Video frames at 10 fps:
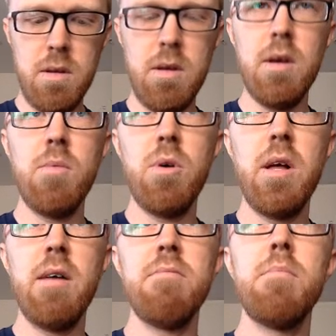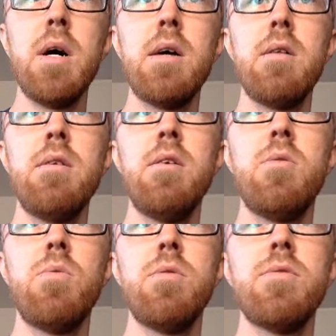And we'll have model
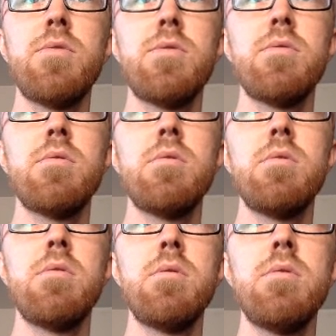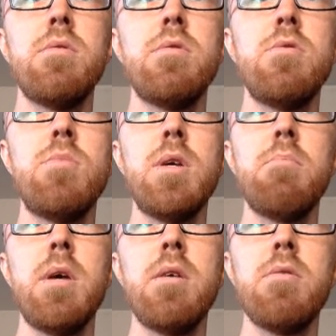equals zooming
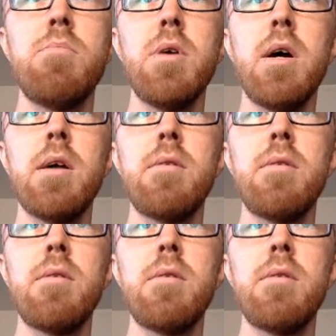Mandelbrot